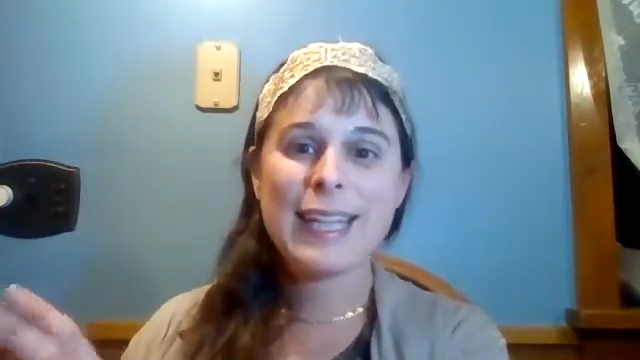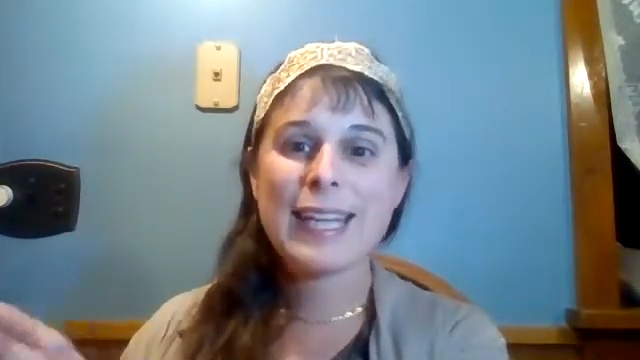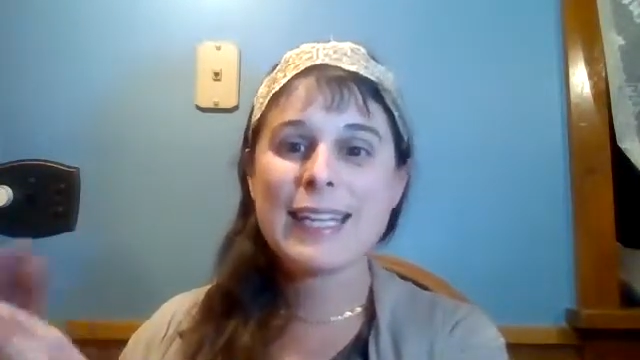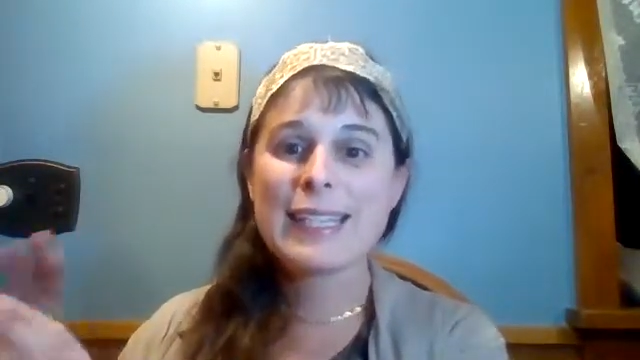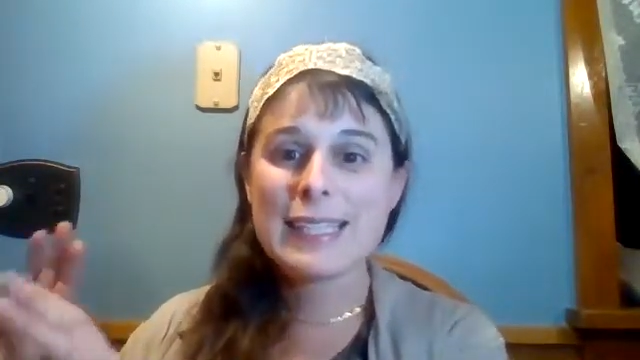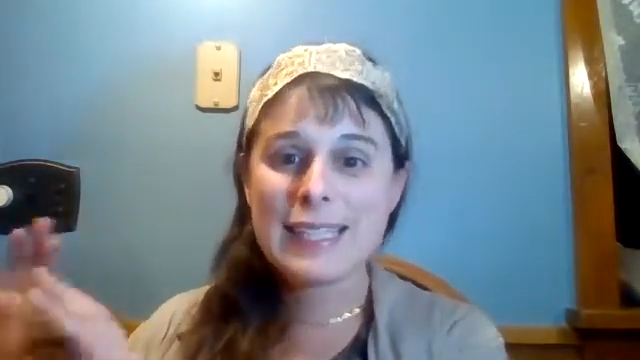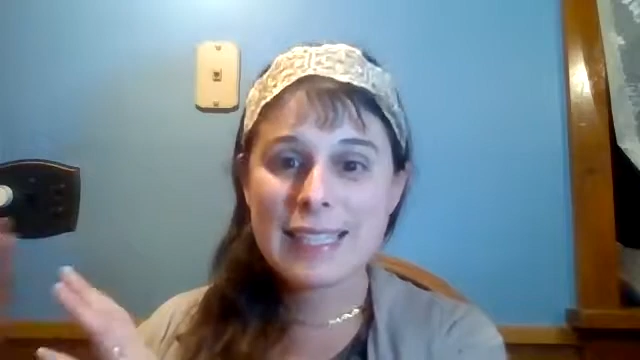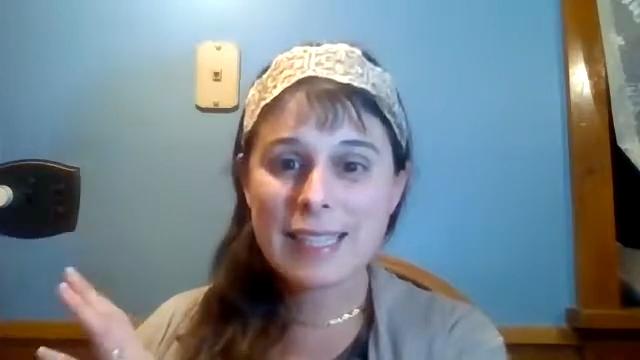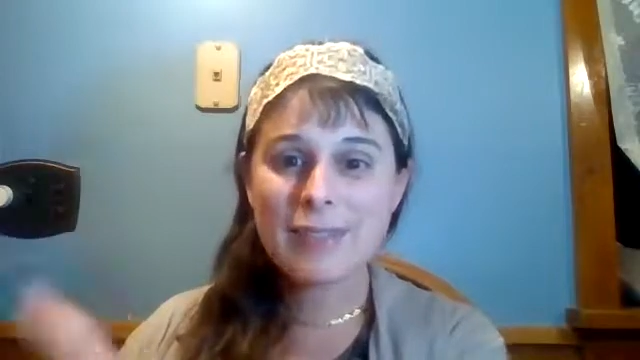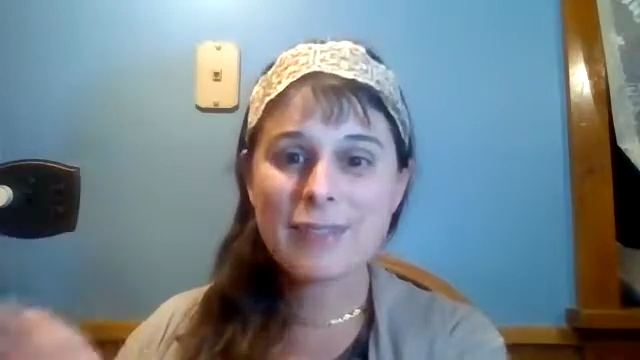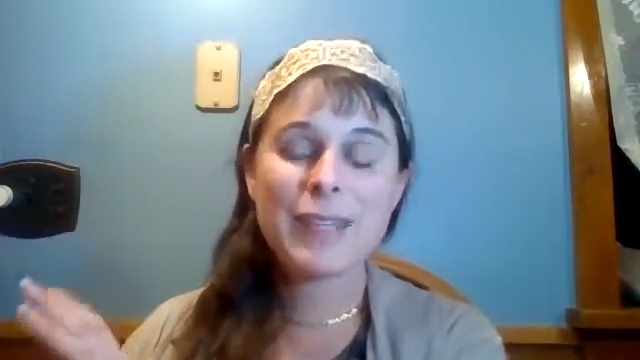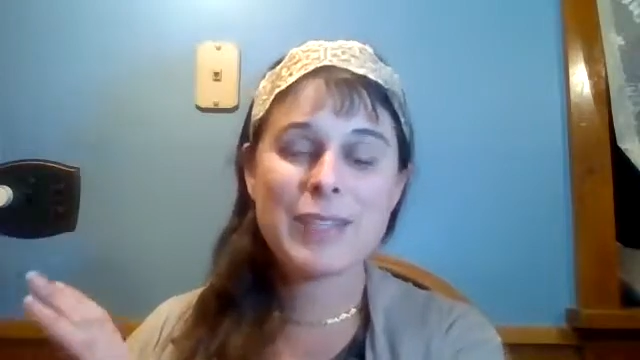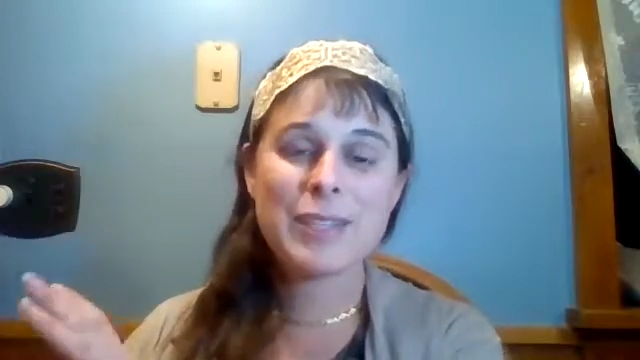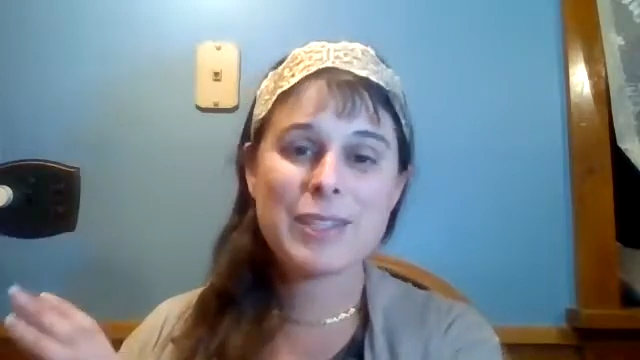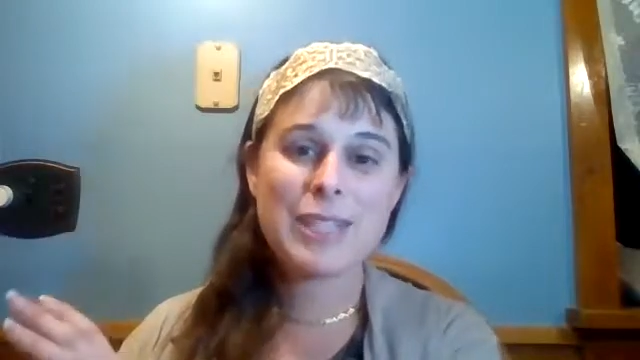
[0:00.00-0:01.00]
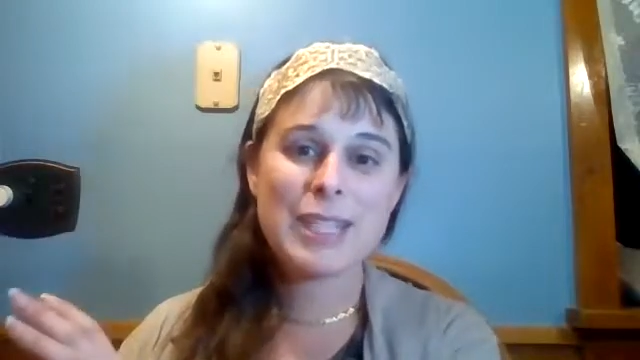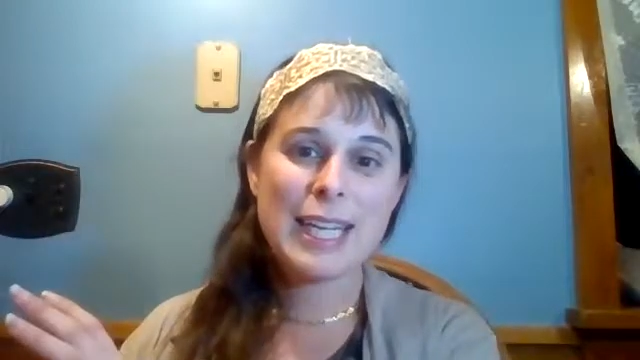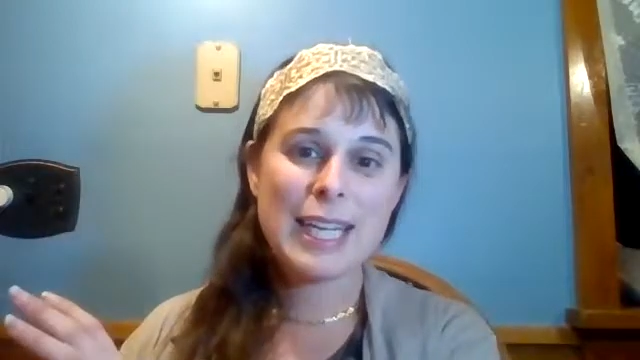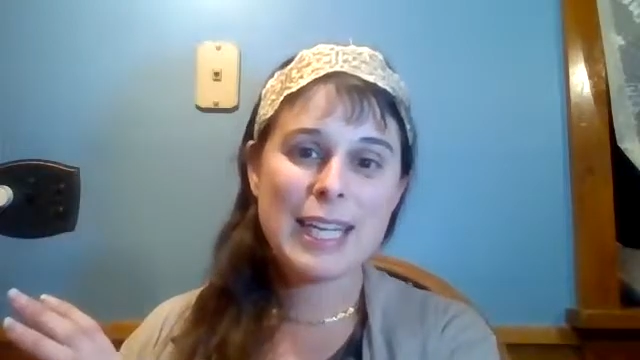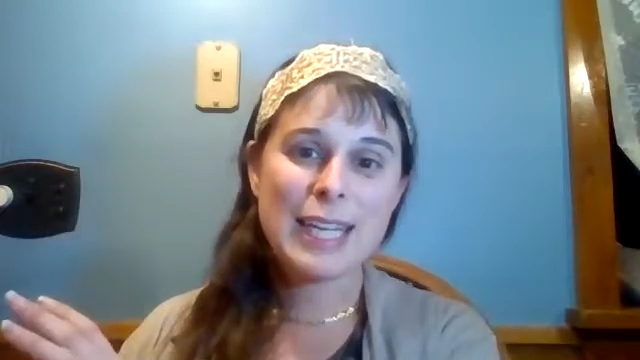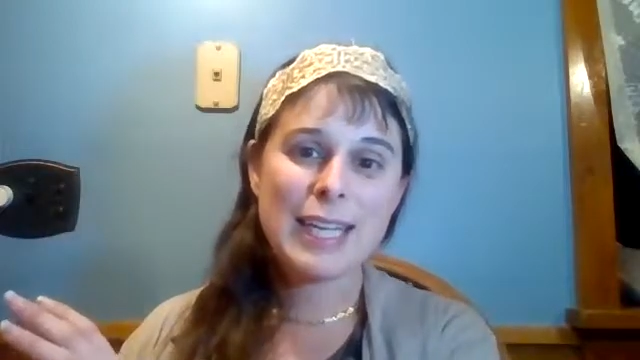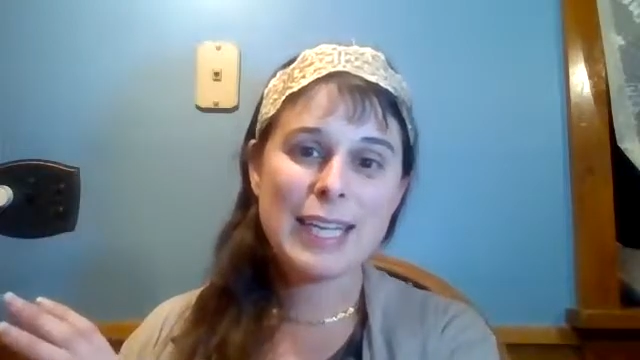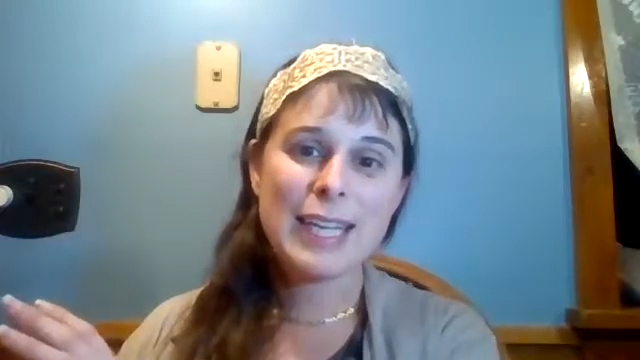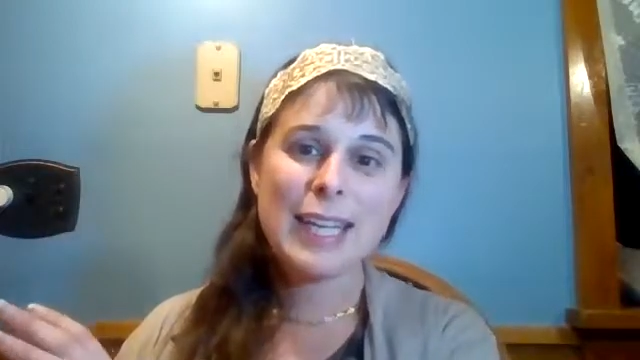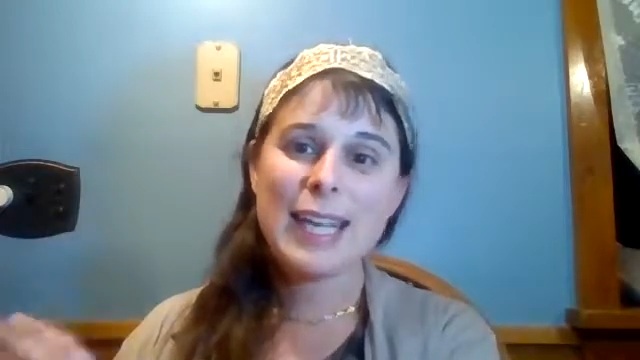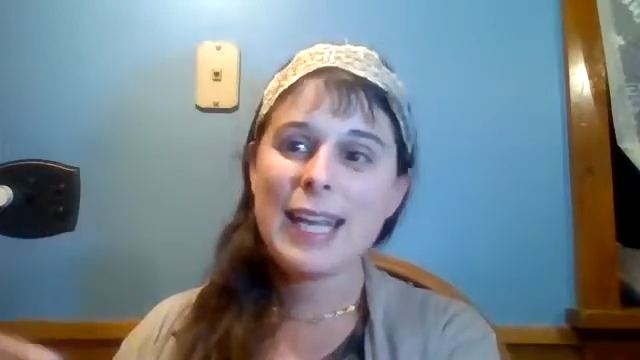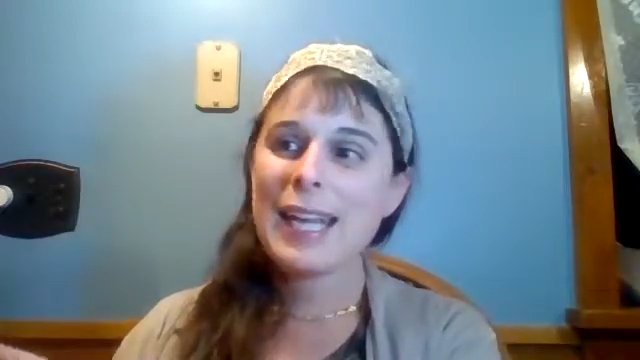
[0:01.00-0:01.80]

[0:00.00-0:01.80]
and self-entertain